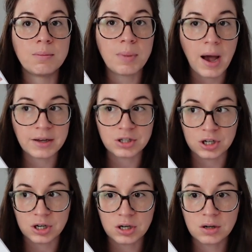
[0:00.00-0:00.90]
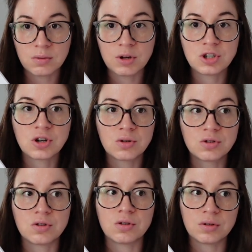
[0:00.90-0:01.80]
binder, which goes
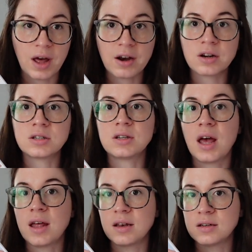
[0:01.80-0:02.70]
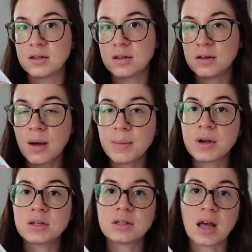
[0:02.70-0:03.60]
through letters and
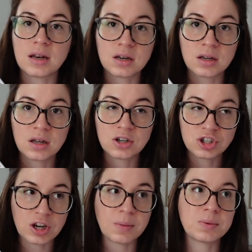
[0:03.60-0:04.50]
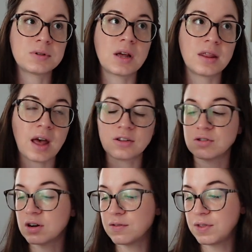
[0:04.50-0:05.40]
numbers and shapes and that
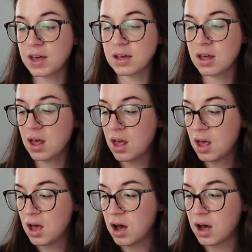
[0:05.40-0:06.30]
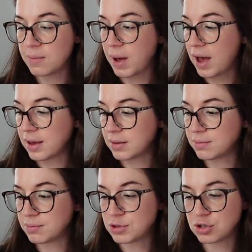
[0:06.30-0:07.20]
sort of thing. I
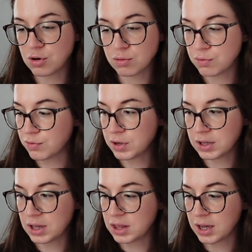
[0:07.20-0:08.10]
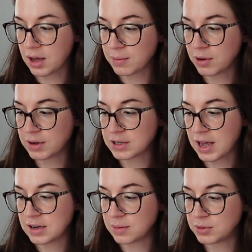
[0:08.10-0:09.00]
don't really think I'm going to
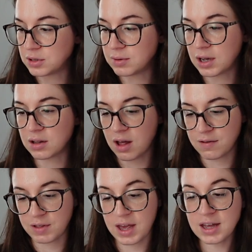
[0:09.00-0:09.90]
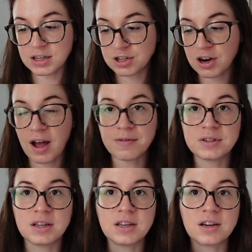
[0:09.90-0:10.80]
end up doing a lot of the handicrafts
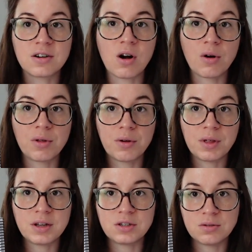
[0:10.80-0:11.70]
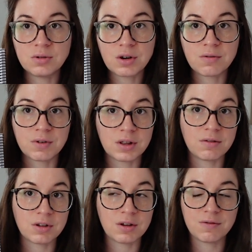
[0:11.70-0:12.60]
in here, although they do look really,
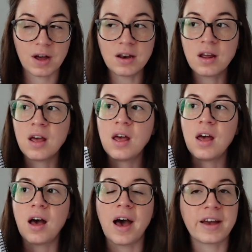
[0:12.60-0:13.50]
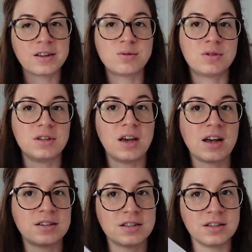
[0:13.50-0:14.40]
really fun. I guess we'll see
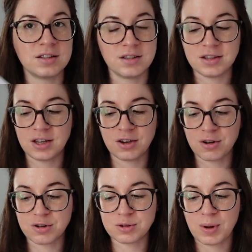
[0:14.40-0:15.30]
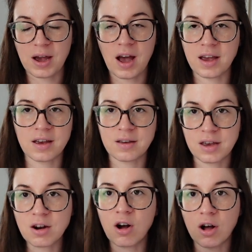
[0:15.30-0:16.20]
as the year goes by. I
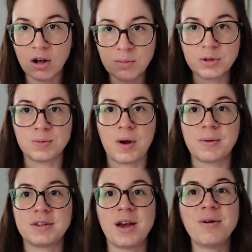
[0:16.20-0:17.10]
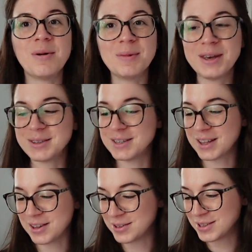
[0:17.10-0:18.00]
can almost promise I won't be using
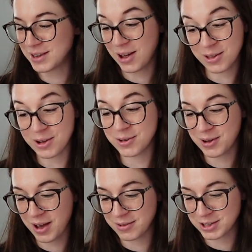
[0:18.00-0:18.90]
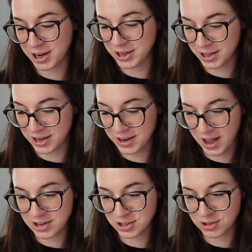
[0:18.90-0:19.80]
those, although I wish I could.
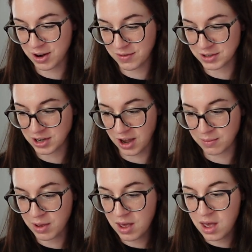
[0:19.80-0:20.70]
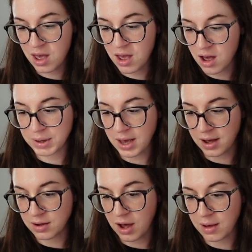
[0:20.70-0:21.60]
I just don't have the time. But
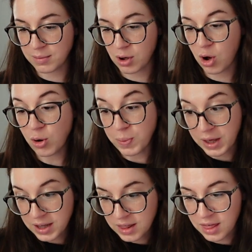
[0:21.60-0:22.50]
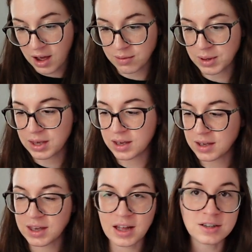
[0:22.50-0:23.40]
yeah, I'm hoping that we
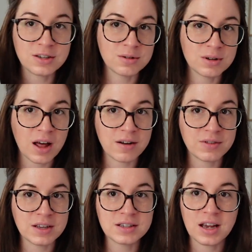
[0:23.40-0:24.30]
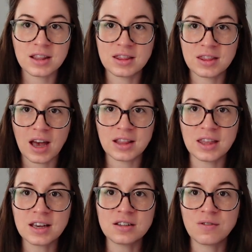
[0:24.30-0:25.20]
get to a lot of these. I
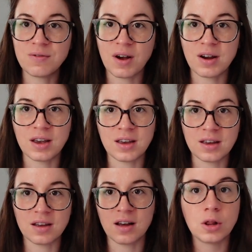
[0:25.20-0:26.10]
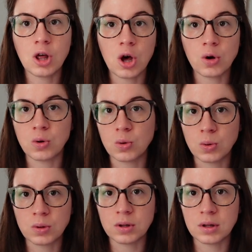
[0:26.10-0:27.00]
think it's very
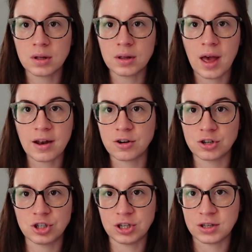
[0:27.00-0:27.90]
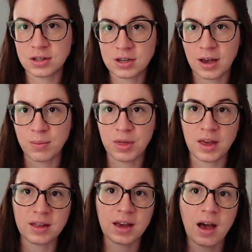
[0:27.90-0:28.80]
low energy type
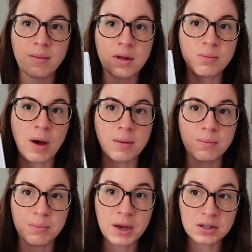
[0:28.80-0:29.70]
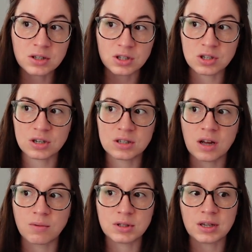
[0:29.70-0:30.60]
thing. Like my biggest concern is
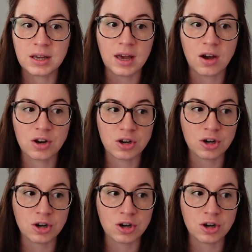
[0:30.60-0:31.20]
that once I get her